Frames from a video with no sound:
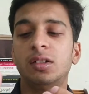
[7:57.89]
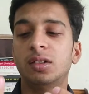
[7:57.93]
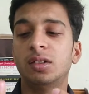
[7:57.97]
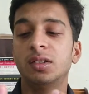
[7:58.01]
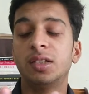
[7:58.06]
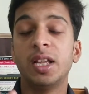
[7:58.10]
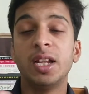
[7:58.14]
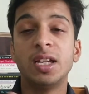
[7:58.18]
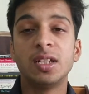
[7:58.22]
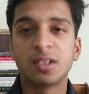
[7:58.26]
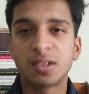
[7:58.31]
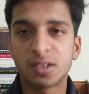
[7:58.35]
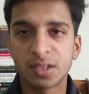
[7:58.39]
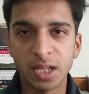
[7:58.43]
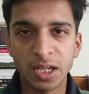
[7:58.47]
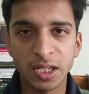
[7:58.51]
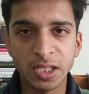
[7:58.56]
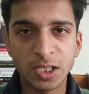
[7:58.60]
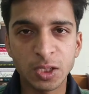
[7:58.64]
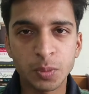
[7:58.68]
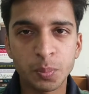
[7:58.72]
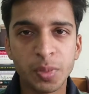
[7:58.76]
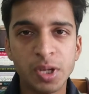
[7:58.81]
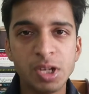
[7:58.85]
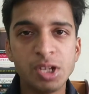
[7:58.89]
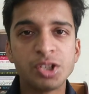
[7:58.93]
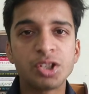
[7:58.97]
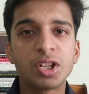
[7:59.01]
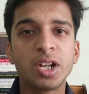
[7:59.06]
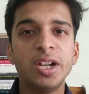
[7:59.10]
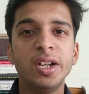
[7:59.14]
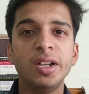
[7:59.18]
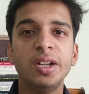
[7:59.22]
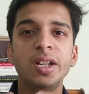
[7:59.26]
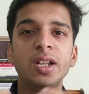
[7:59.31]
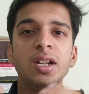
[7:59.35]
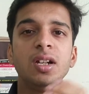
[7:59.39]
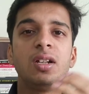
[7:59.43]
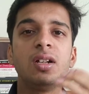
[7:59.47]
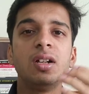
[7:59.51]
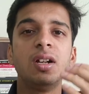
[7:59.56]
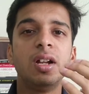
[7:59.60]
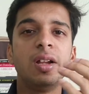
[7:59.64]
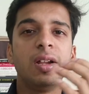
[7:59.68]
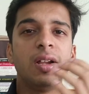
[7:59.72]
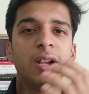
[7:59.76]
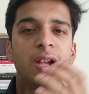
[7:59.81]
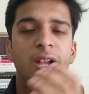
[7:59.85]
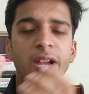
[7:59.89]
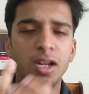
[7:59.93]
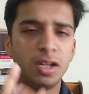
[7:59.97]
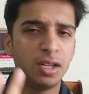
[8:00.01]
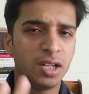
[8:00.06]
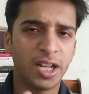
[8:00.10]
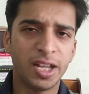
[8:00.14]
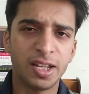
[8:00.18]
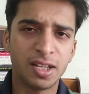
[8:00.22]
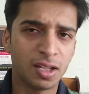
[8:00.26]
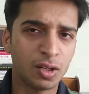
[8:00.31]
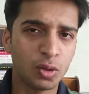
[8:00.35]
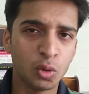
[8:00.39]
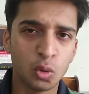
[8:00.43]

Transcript: there is a sales page writing, and I can